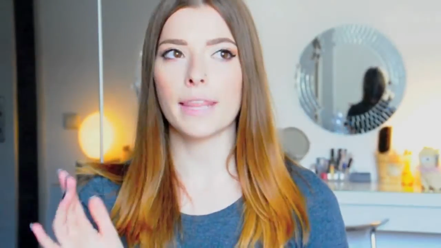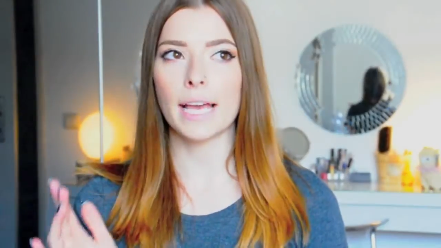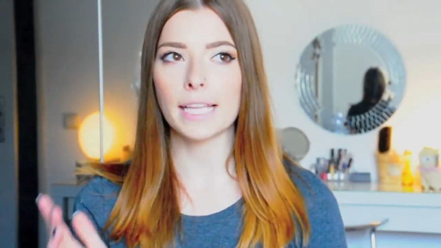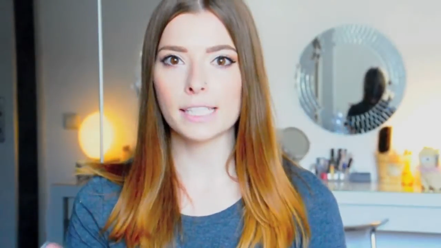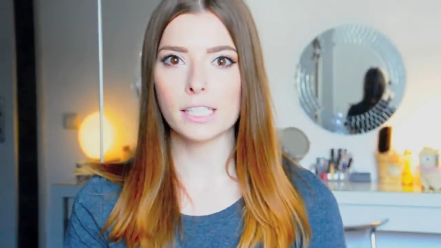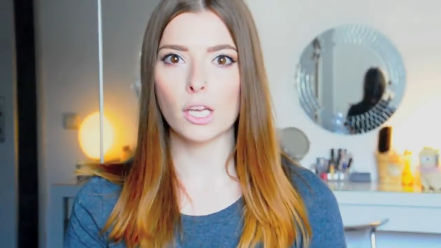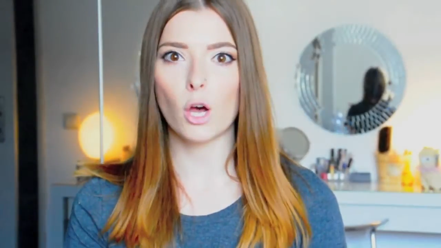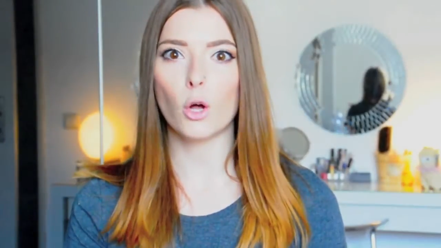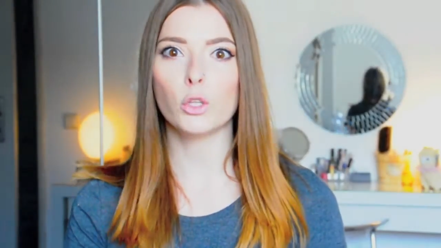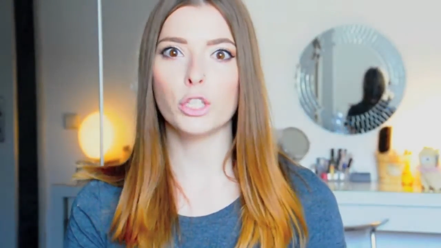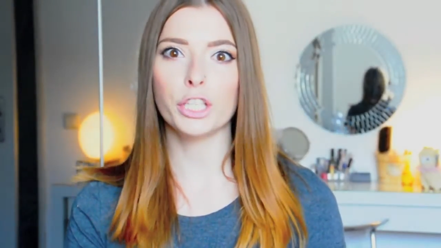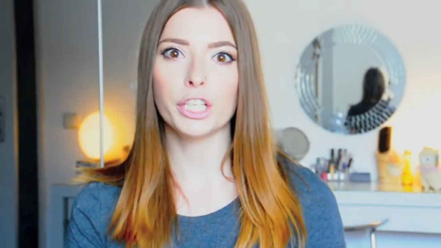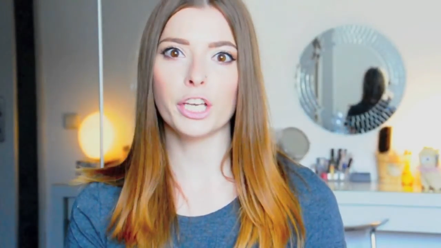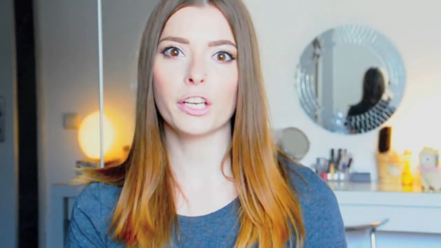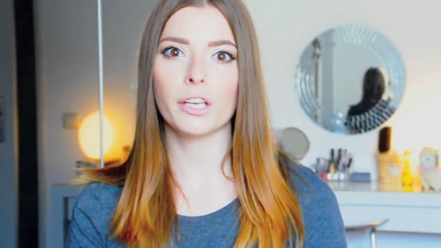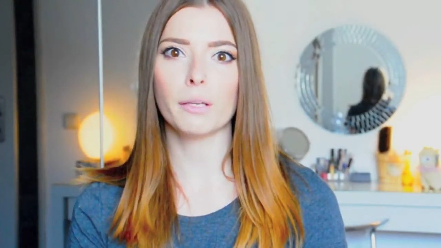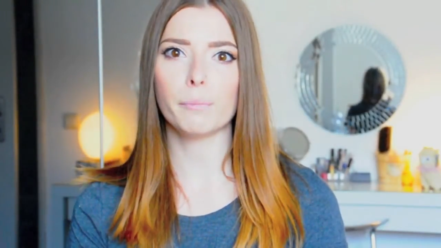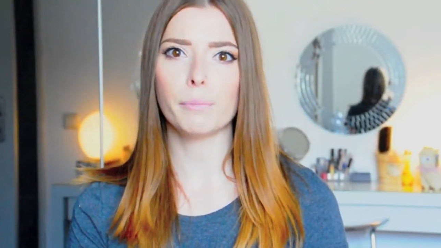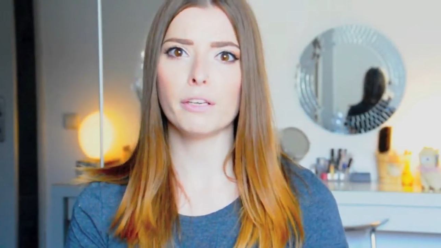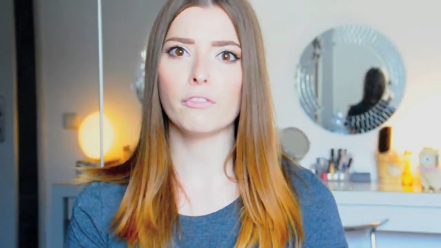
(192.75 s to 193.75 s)
That's only
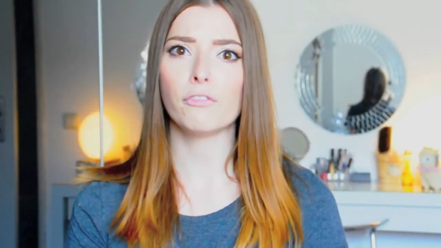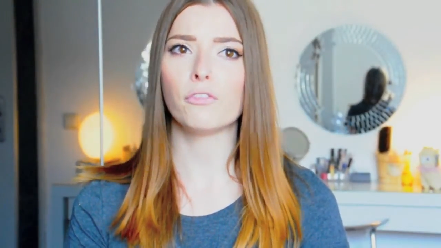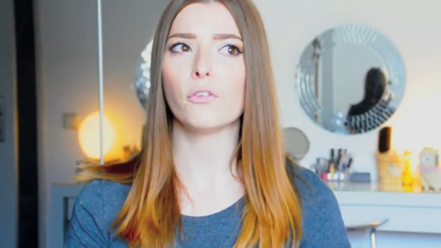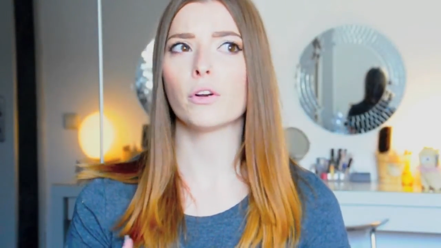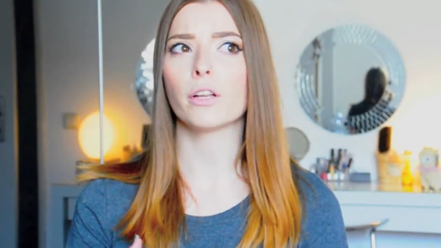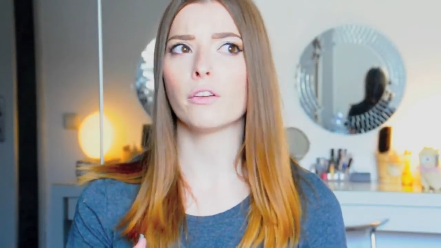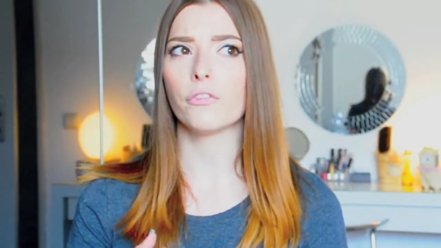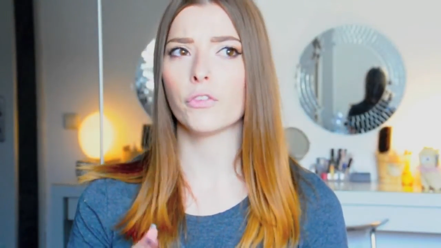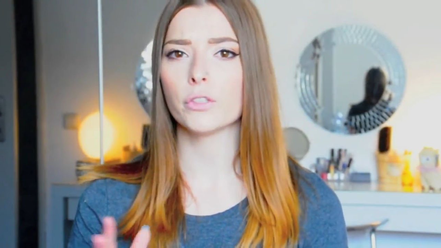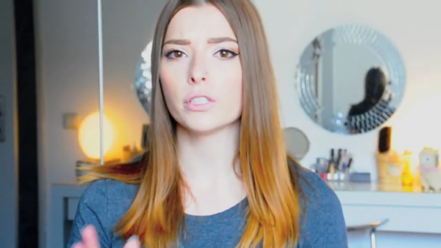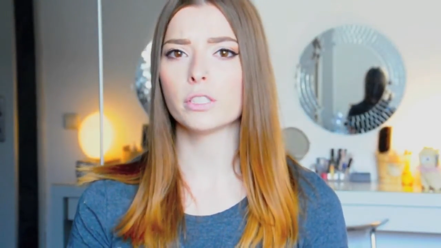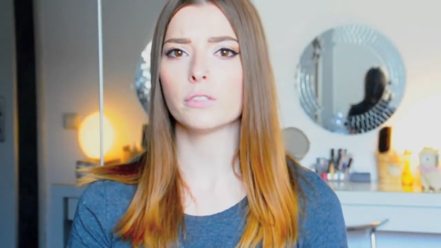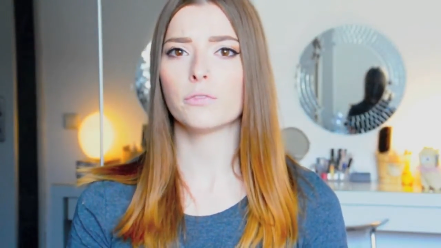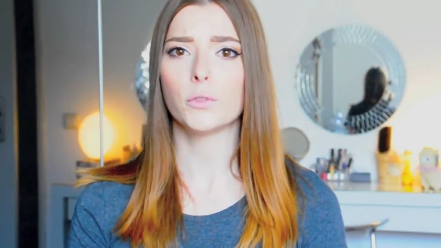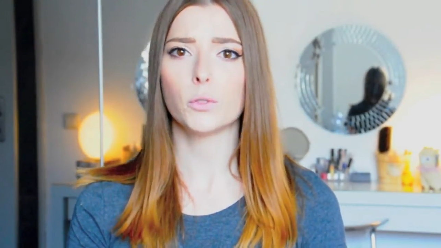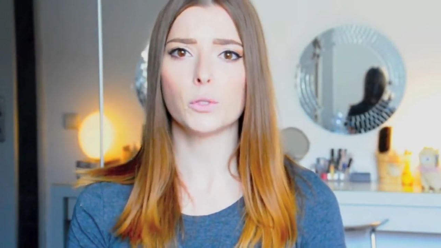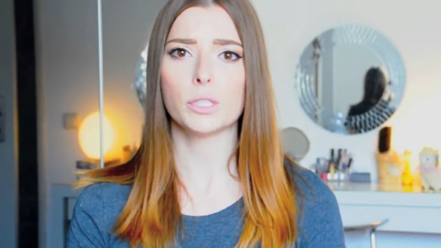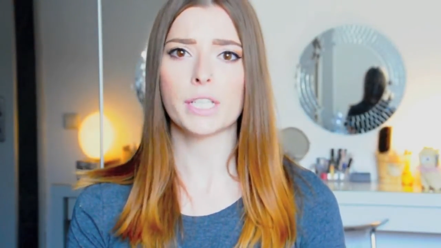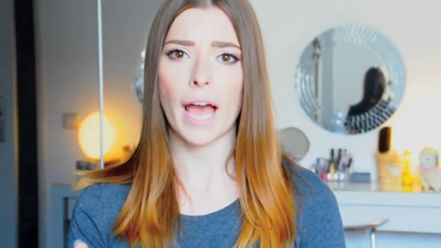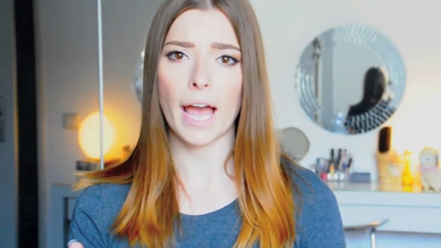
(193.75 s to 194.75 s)
gonna be for the first
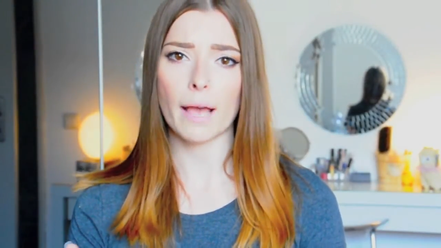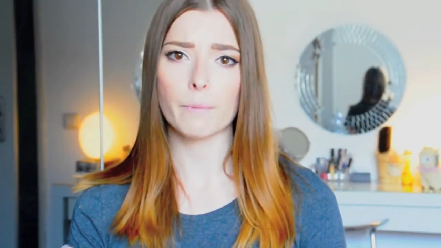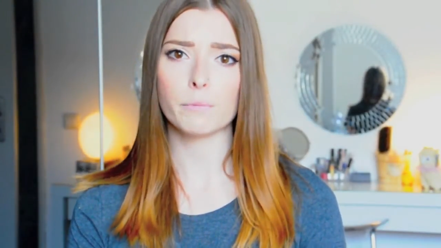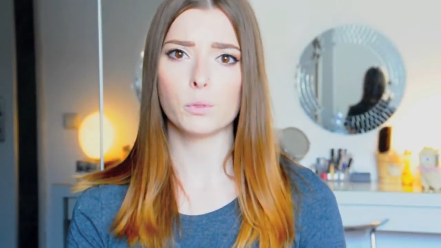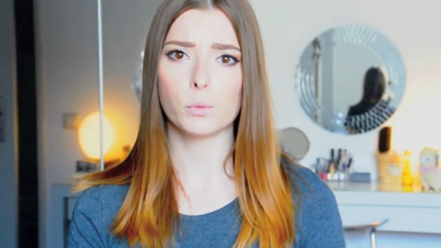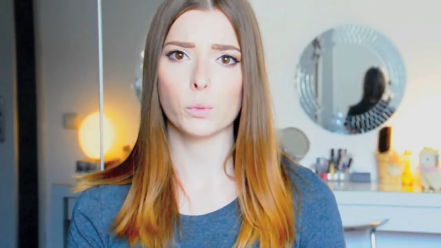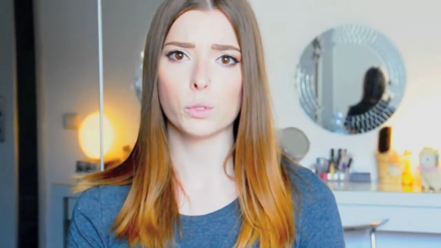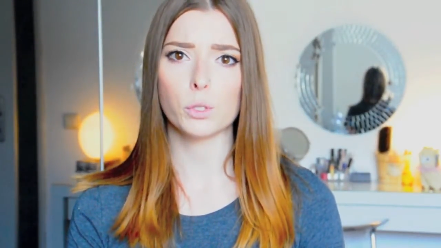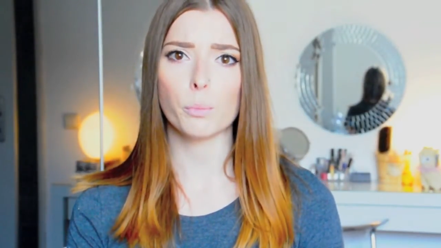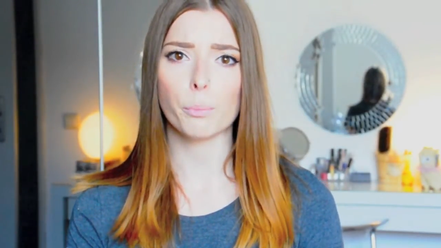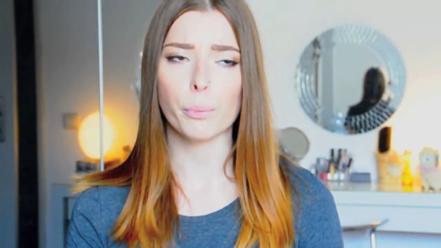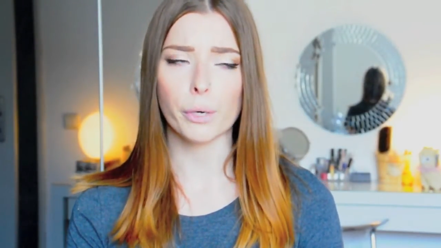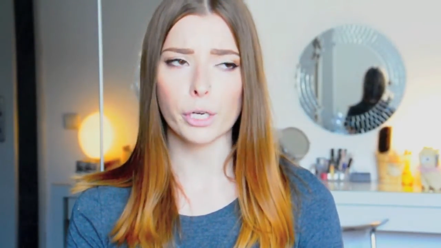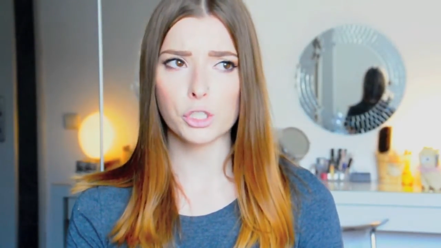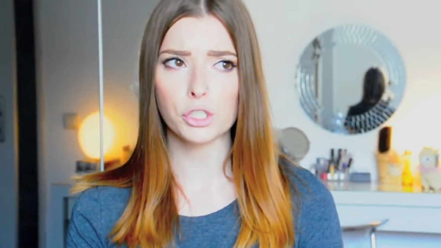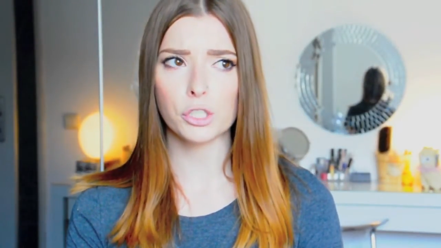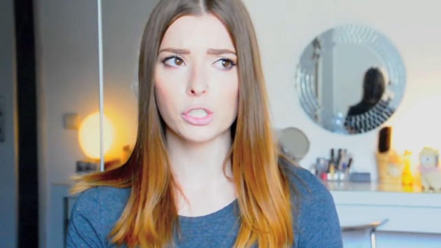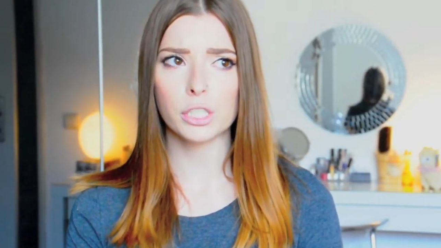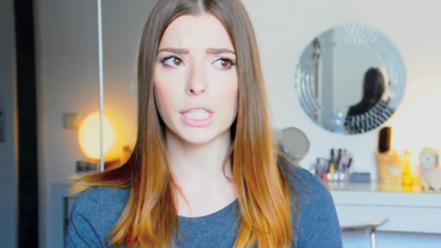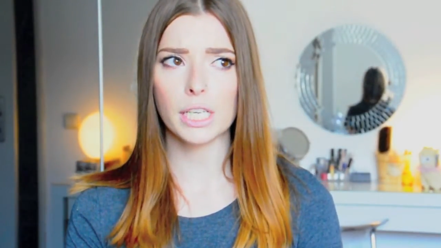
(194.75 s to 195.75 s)
few times when you
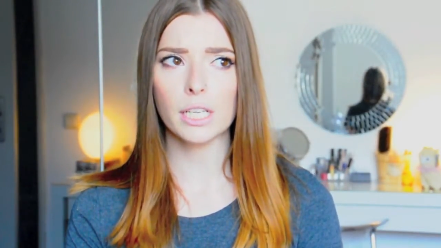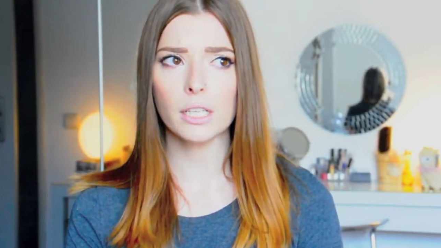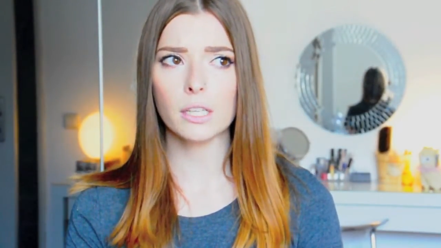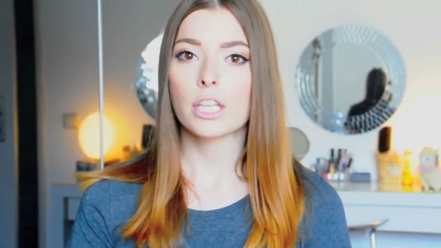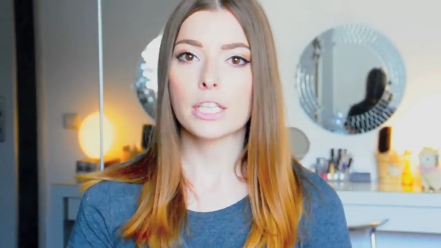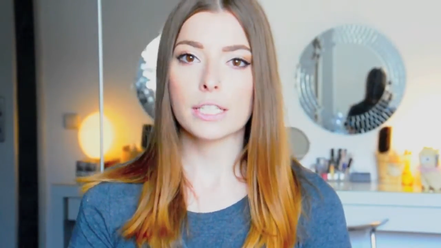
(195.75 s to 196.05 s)
brush your teeth.